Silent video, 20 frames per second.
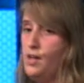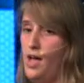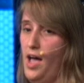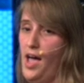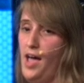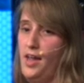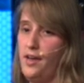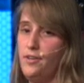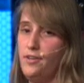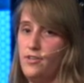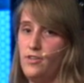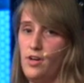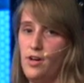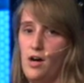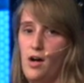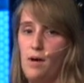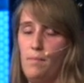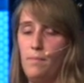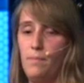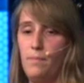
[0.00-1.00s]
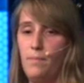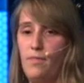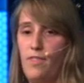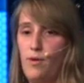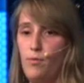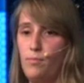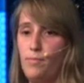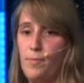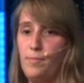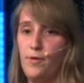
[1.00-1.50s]
and
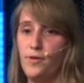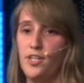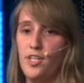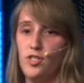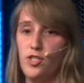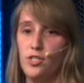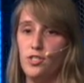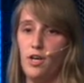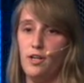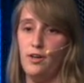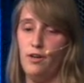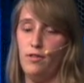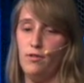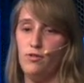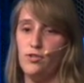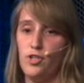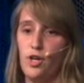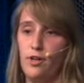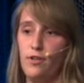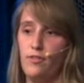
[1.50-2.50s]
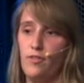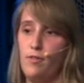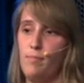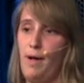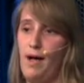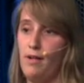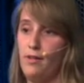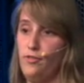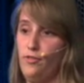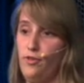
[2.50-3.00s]
they will be partitioned onto those shards, and the
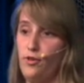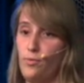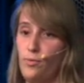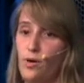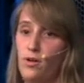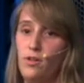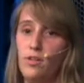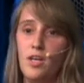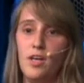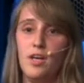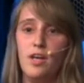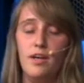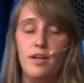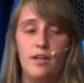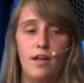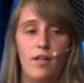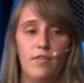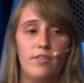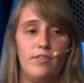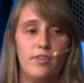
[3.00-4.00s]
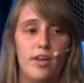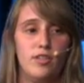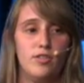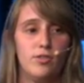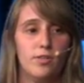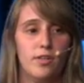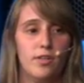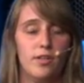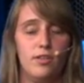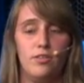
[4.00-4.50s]
balancer will tell the
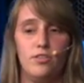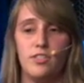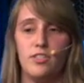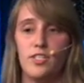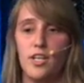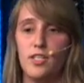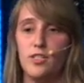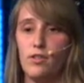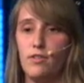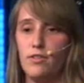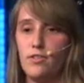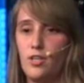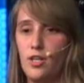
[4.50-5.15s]
scheduler to schedule the